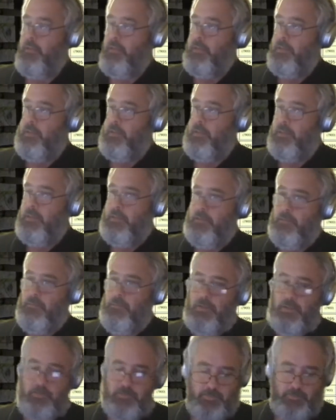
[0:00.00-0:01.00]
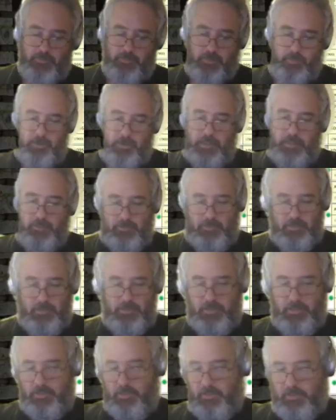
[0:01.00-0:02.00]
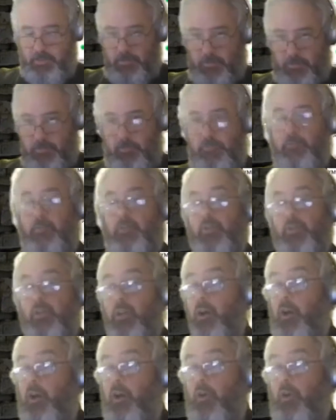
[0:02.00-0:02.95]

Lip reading: What else are we working on? We've got a whole